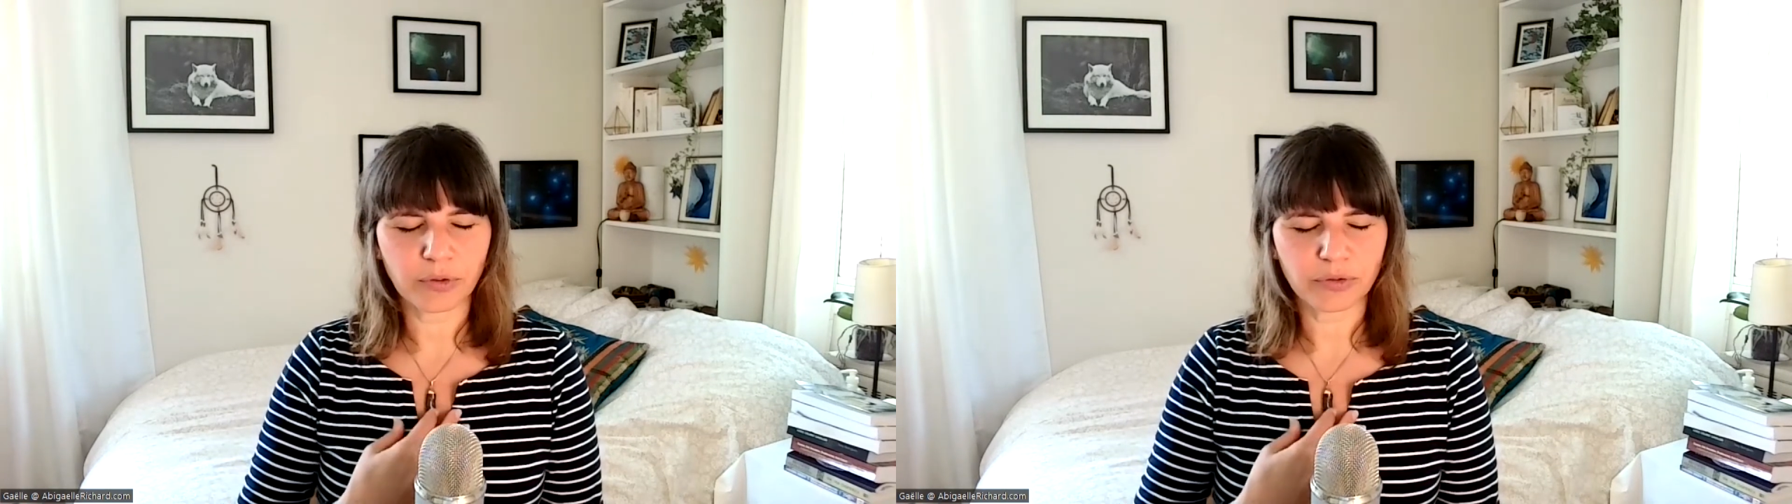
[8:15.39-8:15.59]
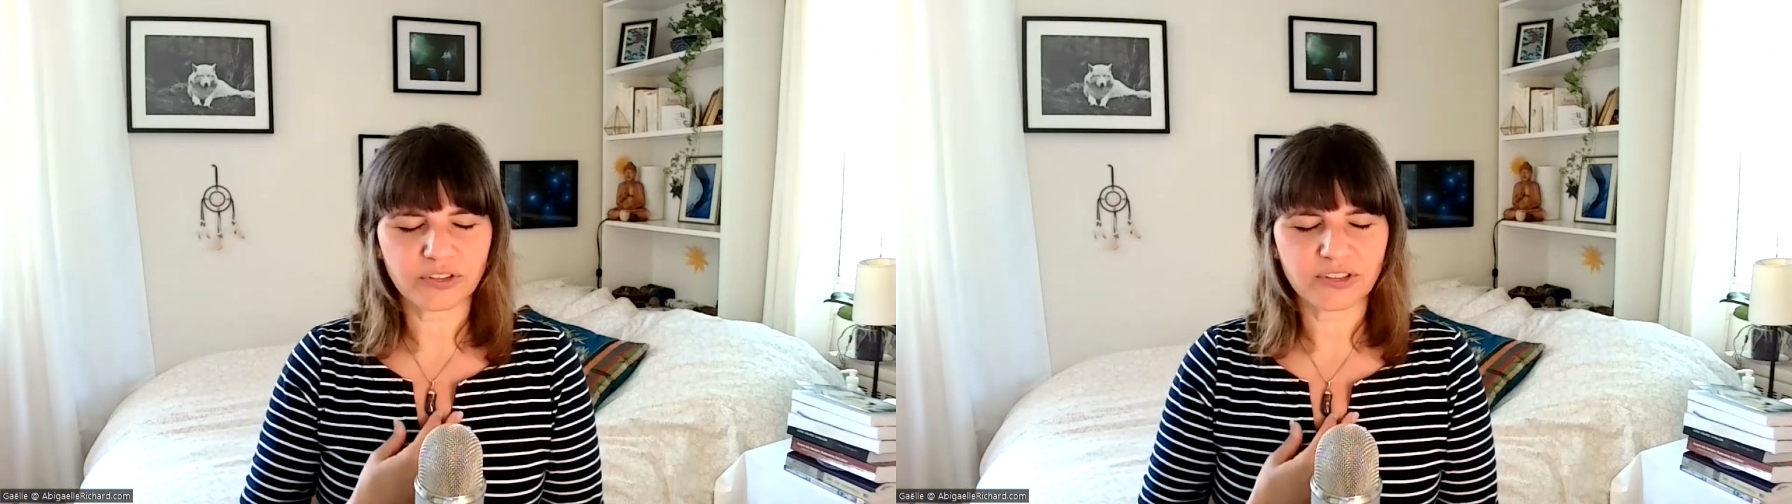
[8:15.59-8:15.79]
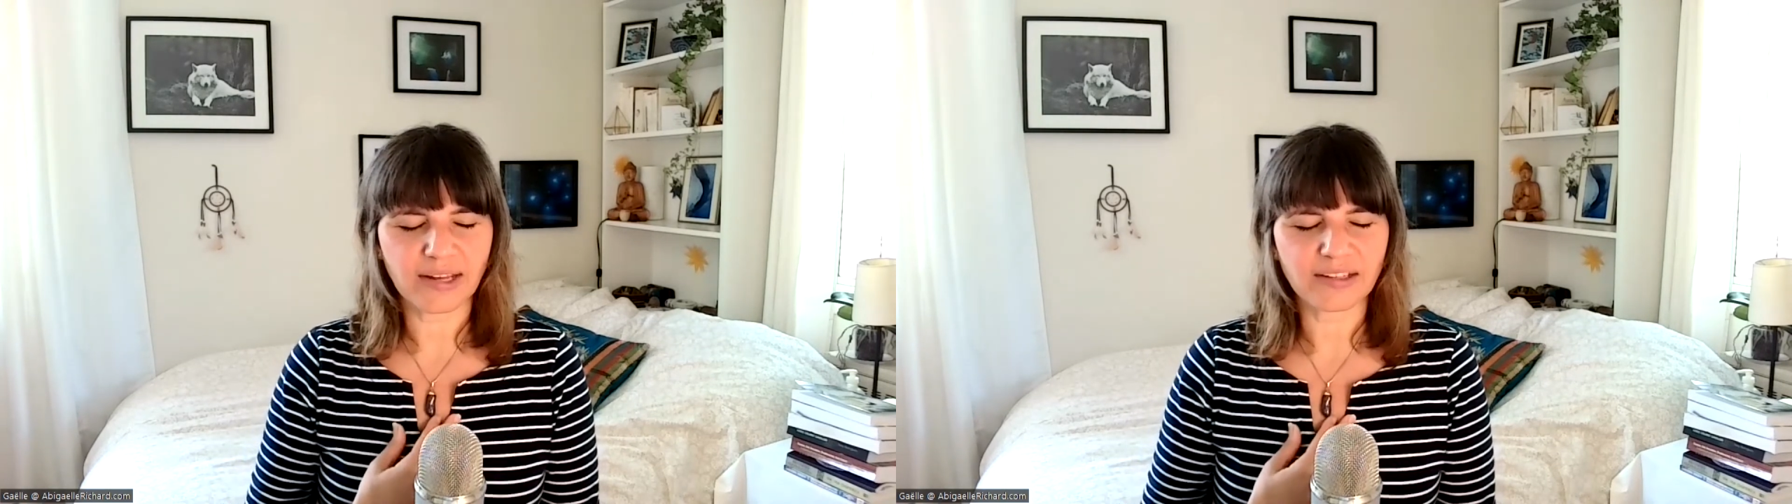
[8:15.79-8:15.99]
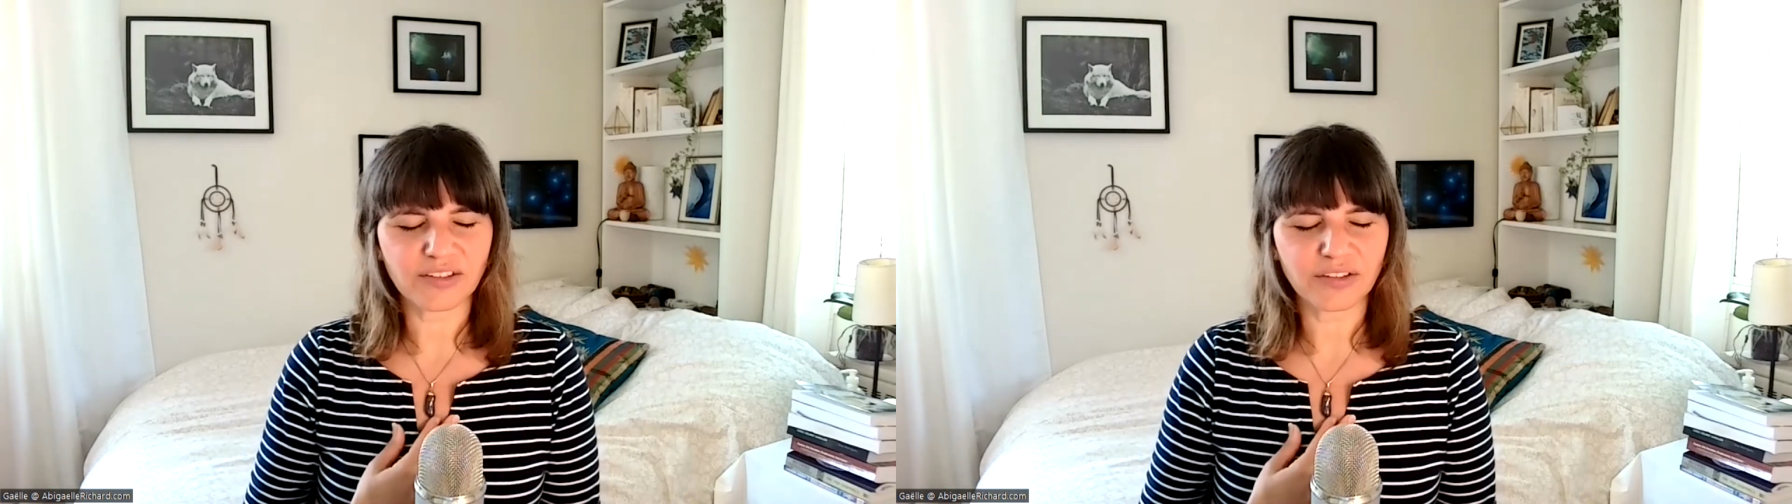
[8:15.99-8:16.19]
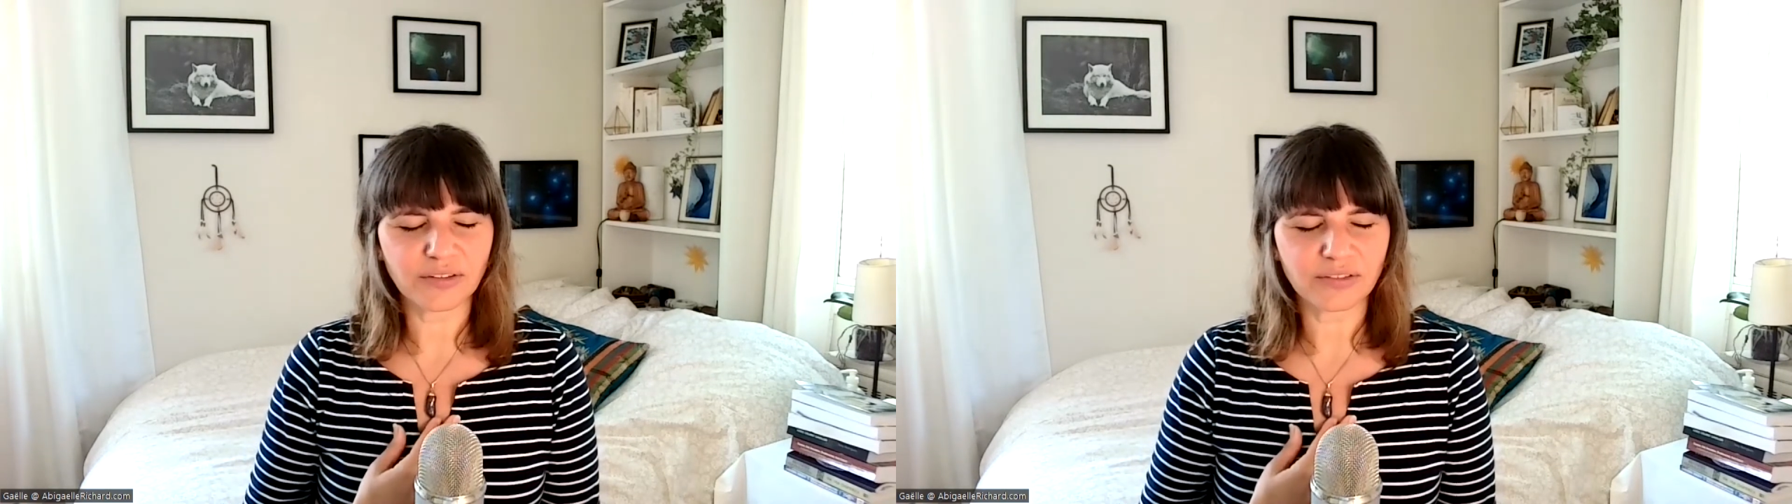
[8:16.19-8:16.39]
your
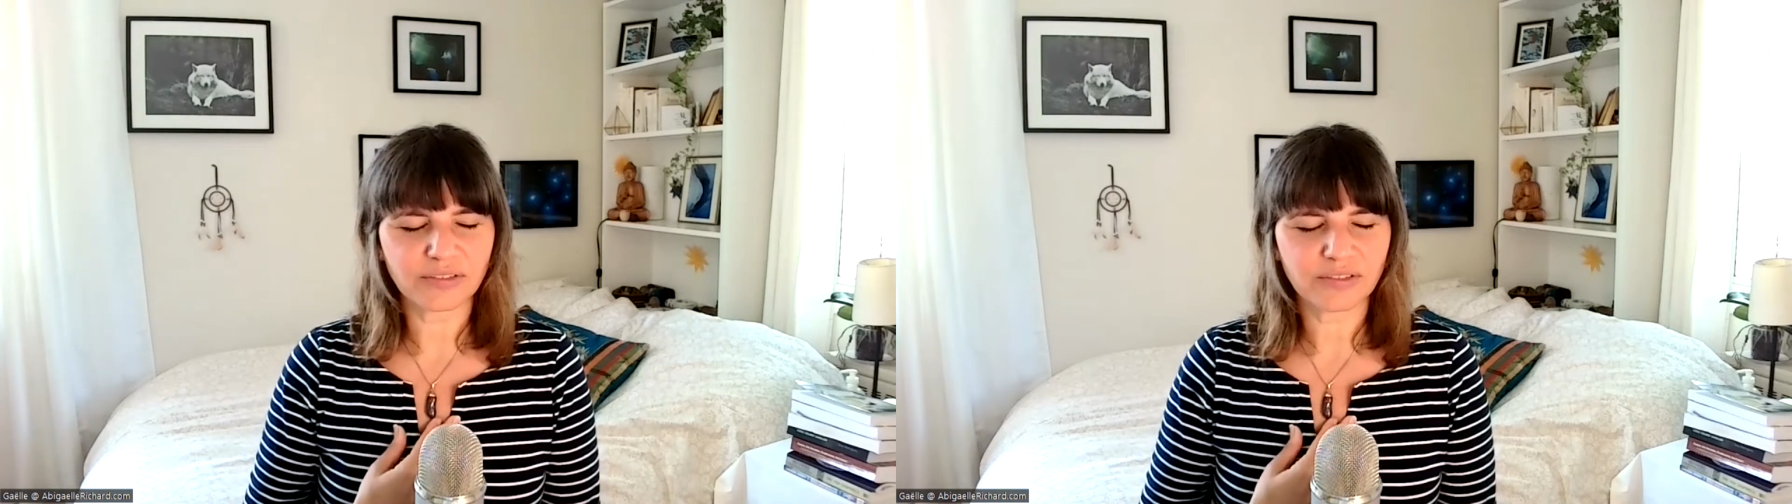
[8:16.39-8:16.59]
center,